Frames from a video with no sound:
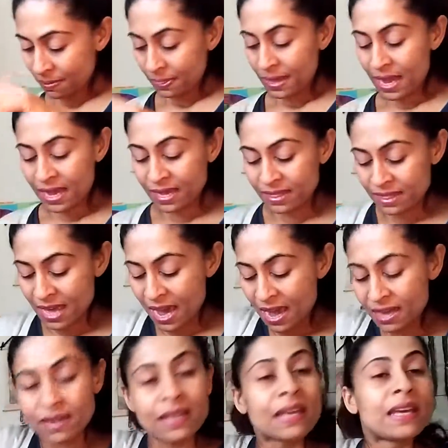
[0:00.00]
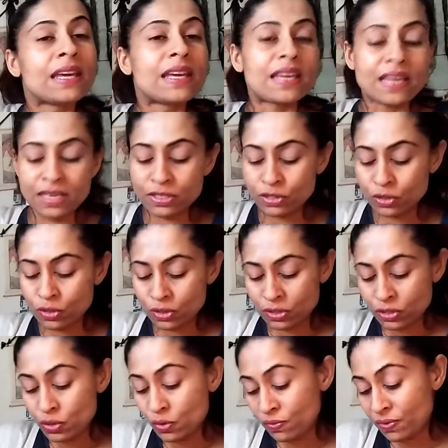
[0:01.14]
And that is good
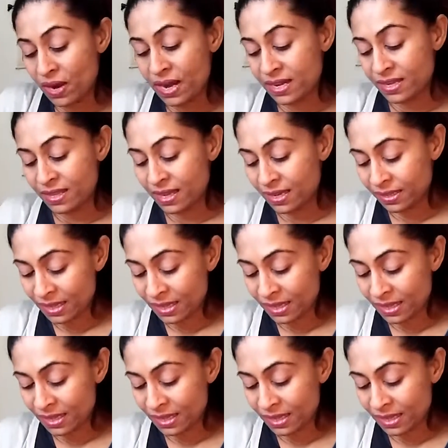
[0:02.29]
too for anything.